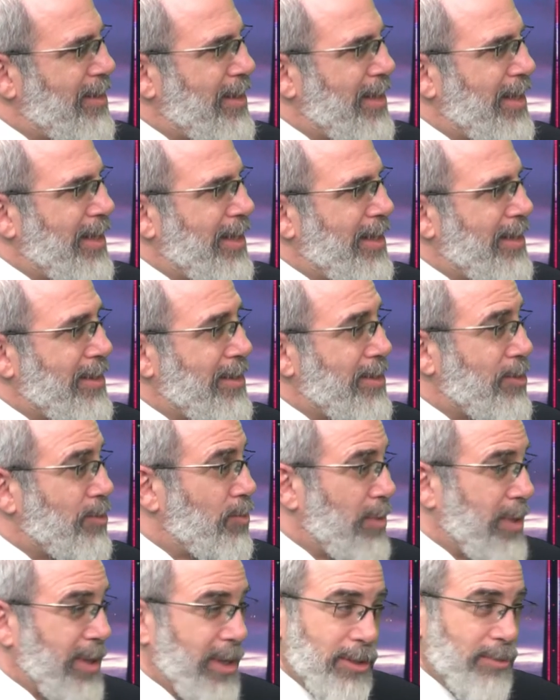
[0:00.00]
And
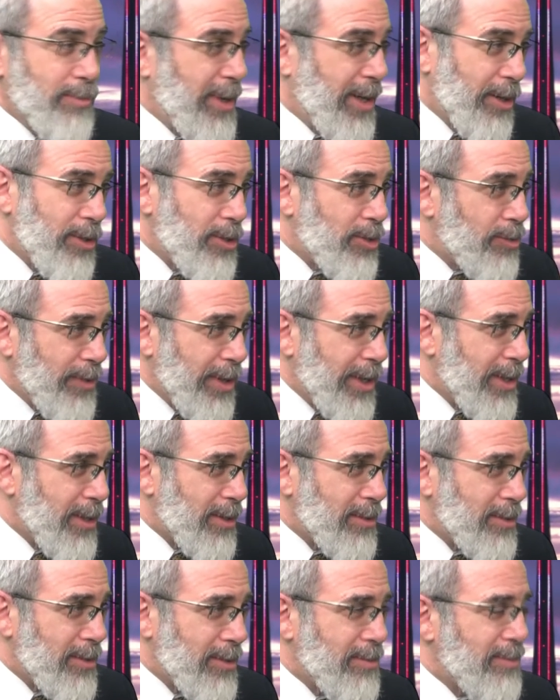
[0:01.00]
his marriage
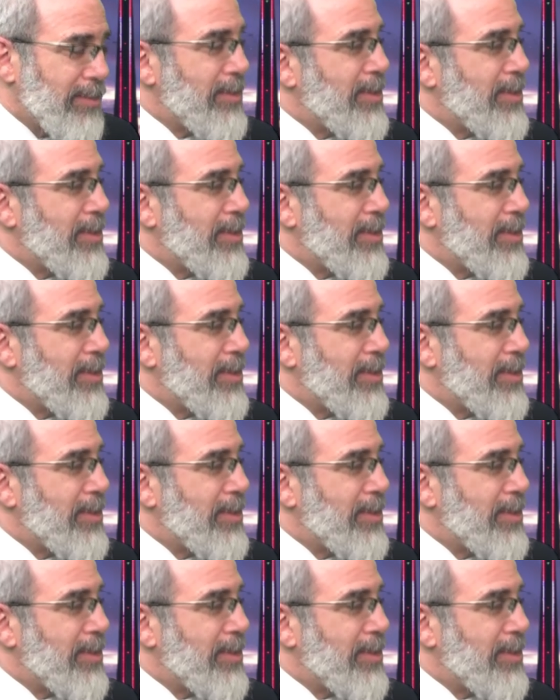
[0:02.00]
failed,